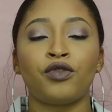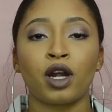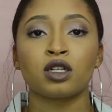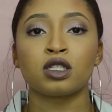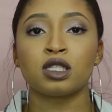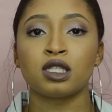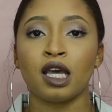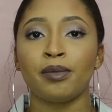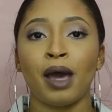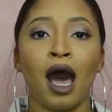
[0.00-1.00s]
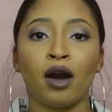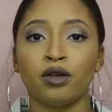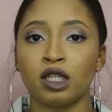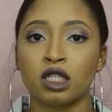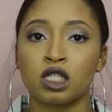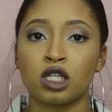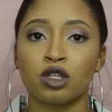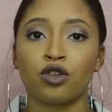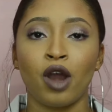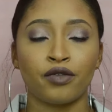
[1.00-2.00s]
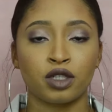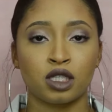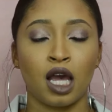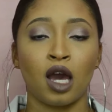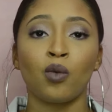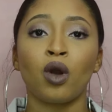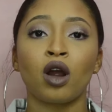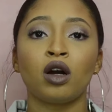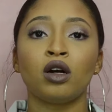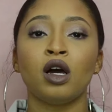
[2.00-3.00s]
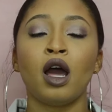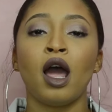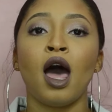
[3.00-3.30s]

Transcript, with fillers: first step out into the graphic design world.